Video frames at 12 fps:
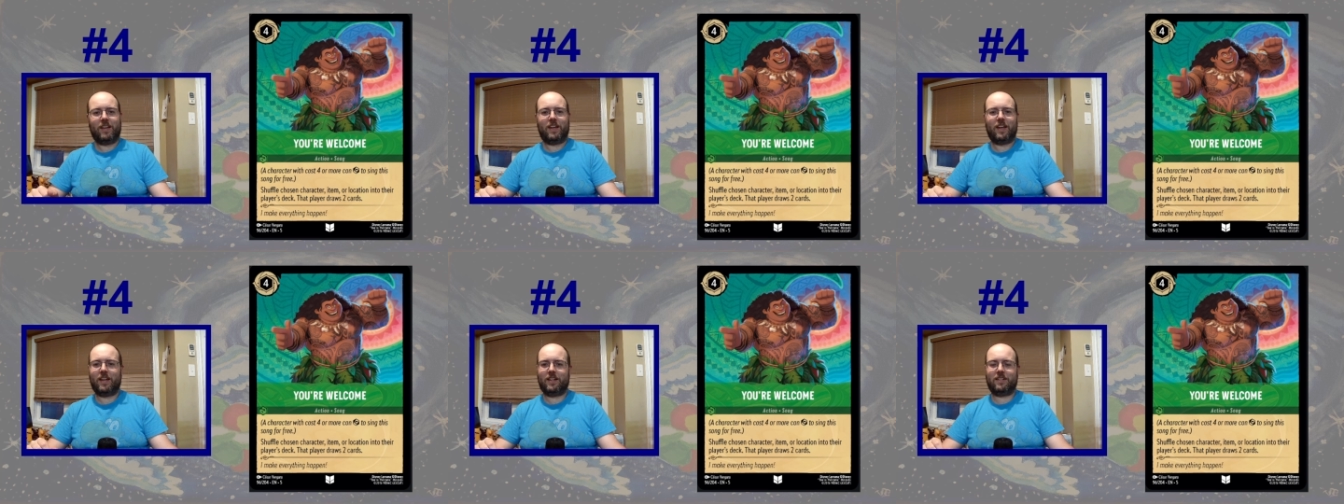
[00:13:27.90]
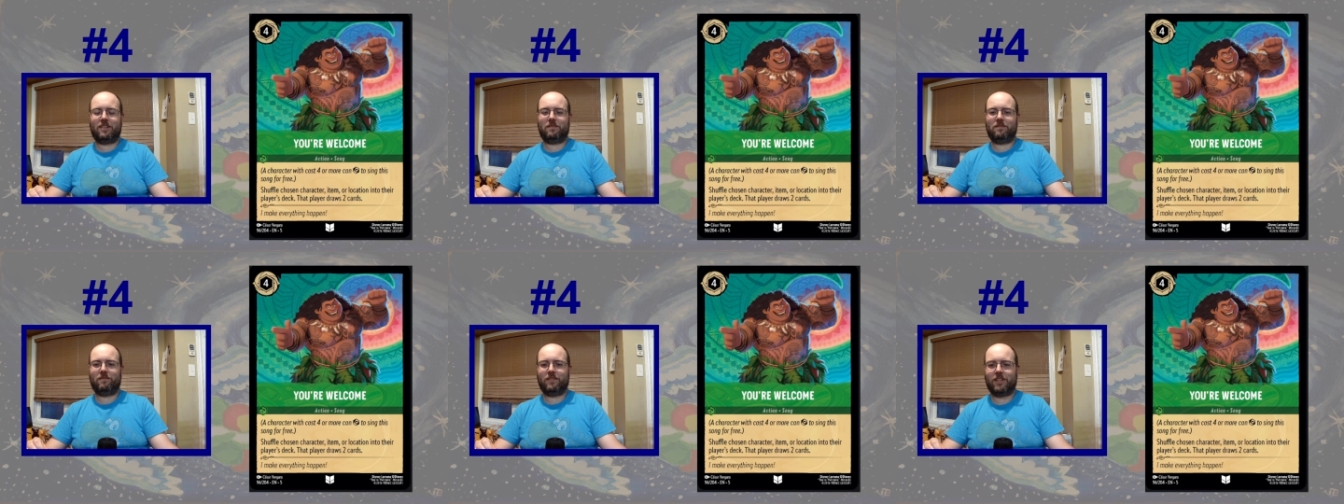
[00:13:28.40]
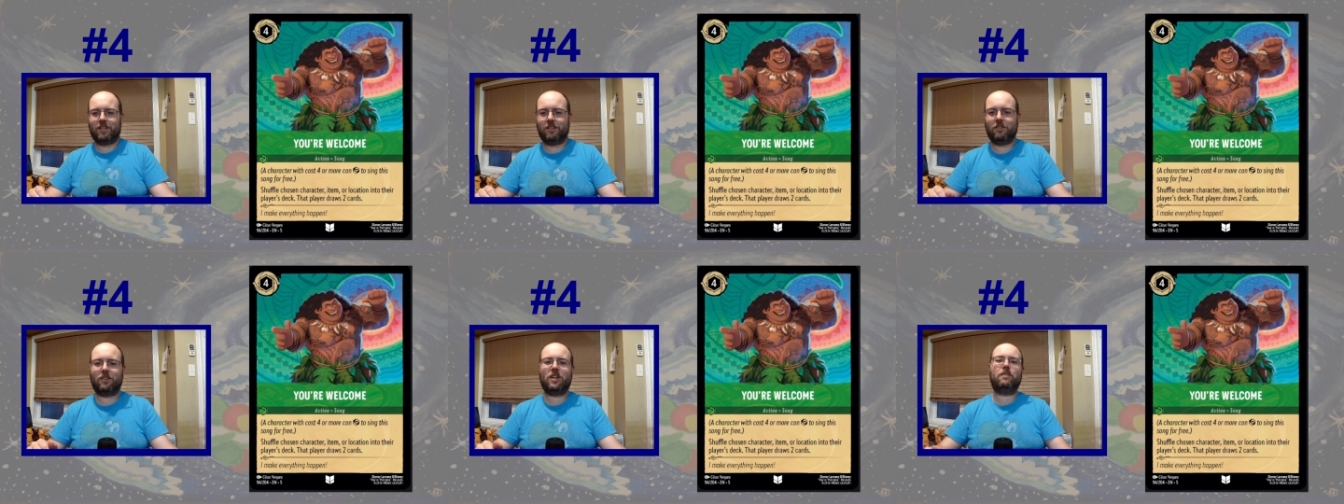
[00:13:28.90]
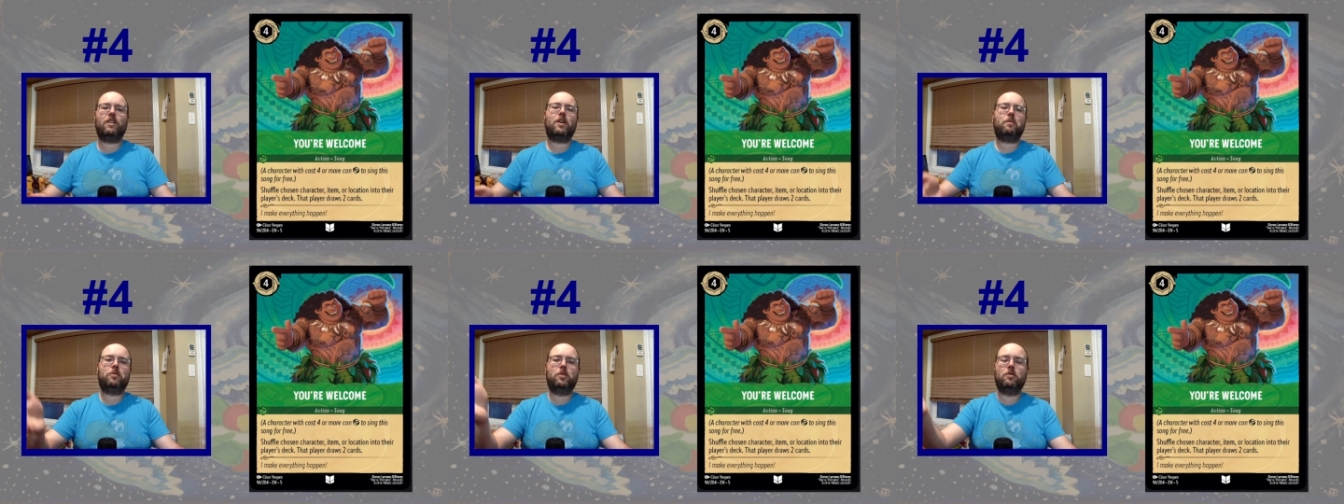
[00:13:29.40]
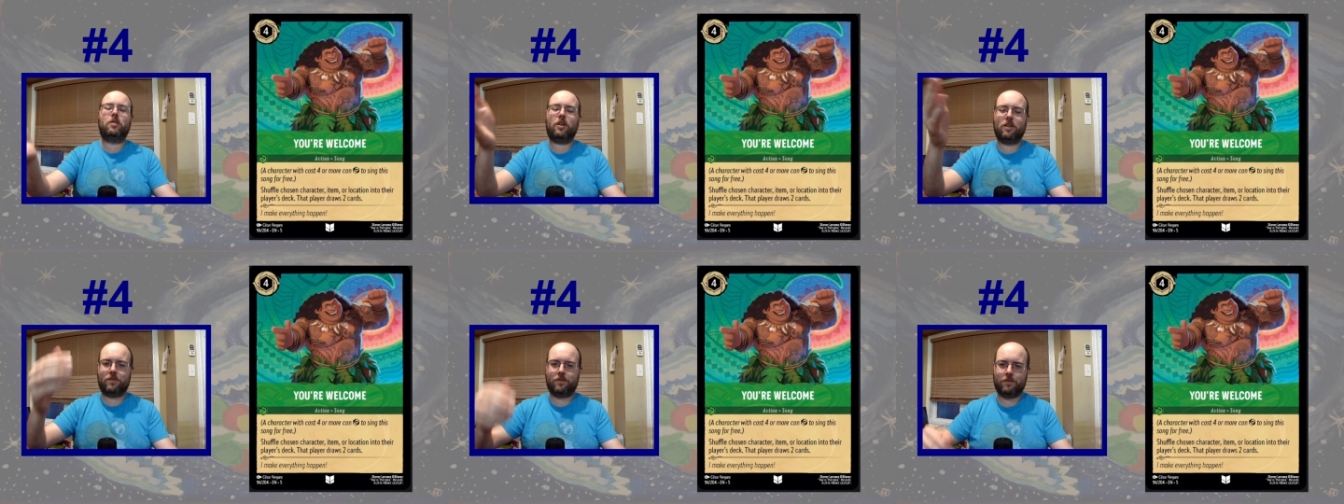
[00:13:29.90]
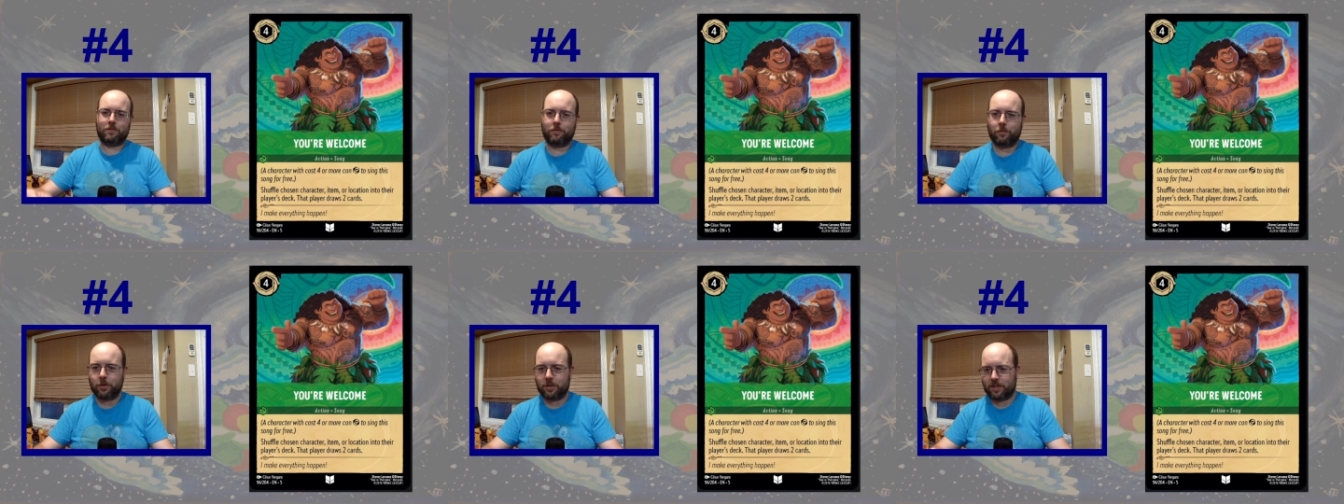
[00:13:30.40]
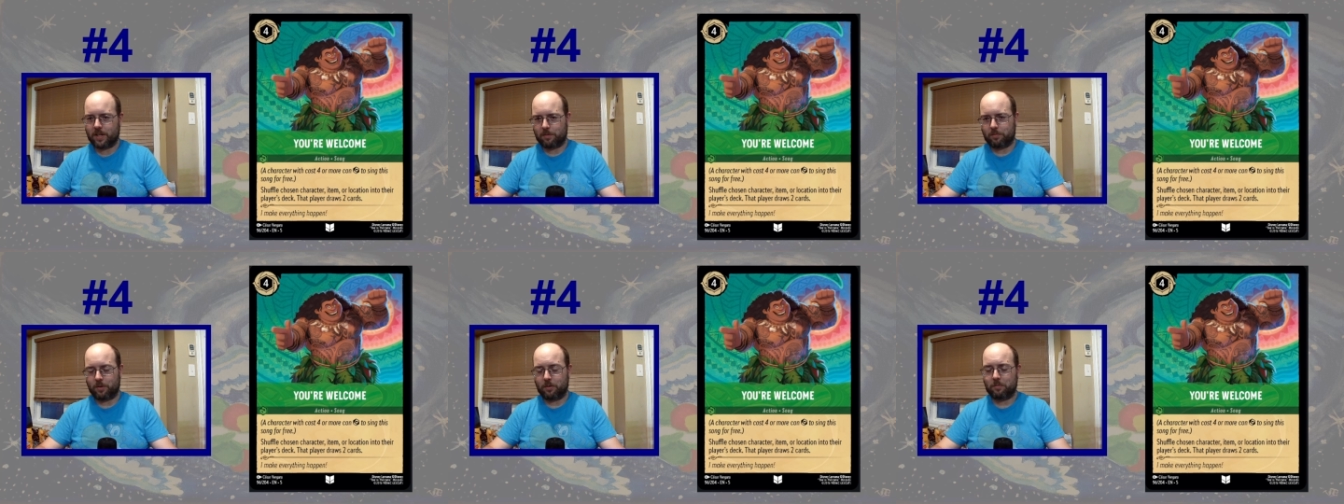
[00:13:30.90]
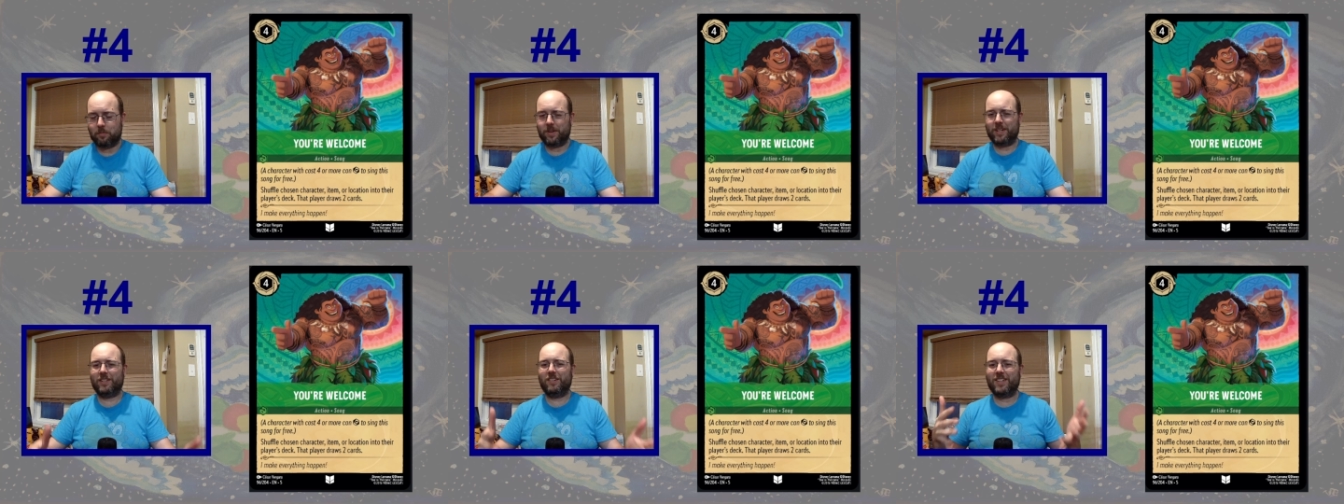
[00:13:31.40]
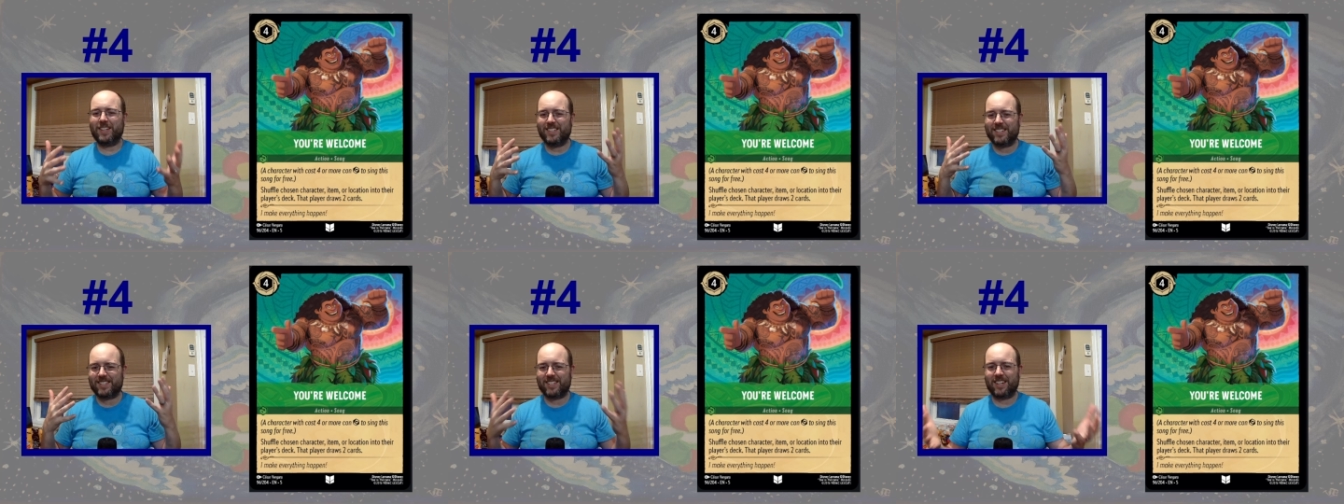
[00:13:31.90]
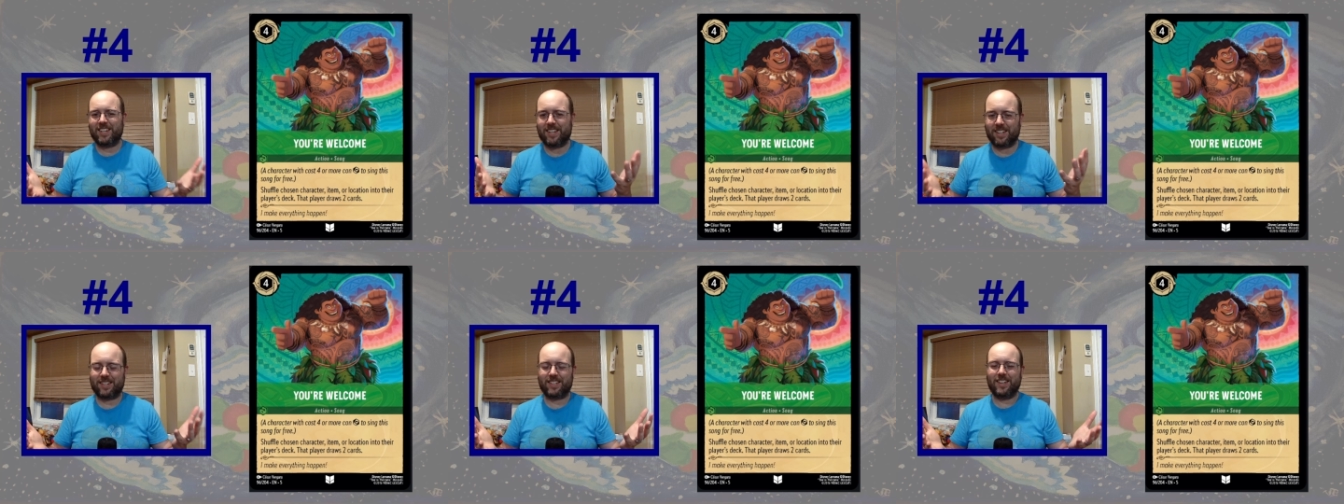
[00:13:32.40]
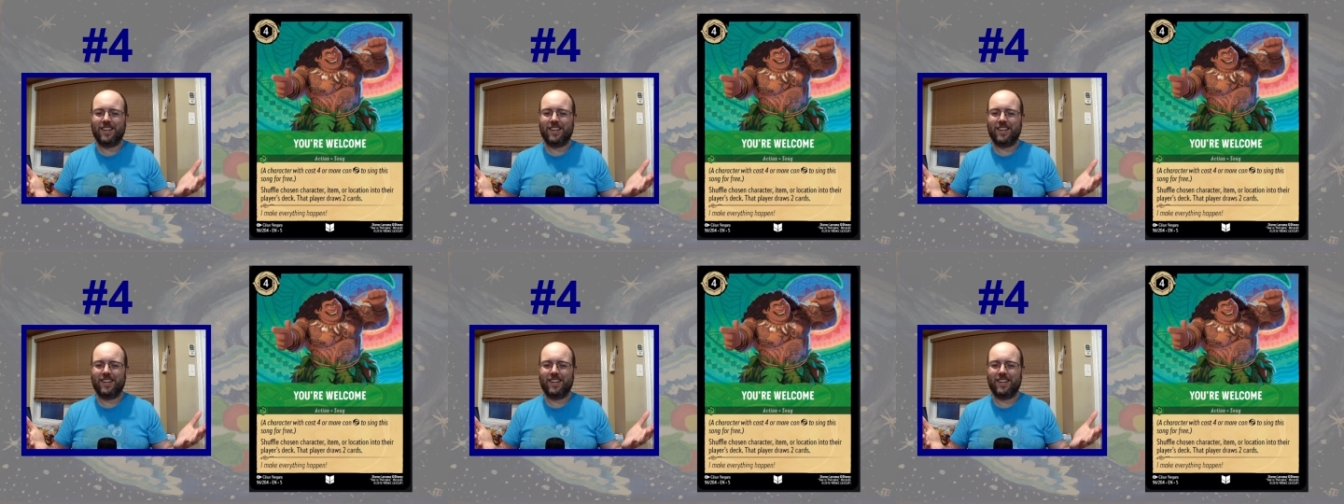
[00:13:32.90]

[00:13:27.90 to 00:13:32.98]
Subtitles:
And you're giving up 2 cards for the tempo, but you can sing it.